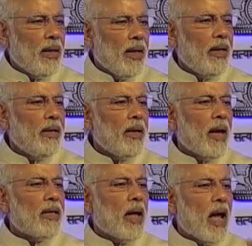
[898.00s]
India
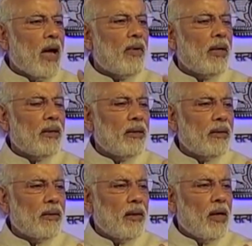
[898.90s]
is a heaven
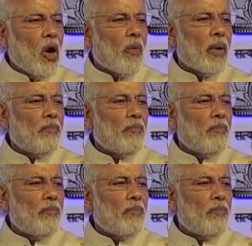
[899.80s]
of a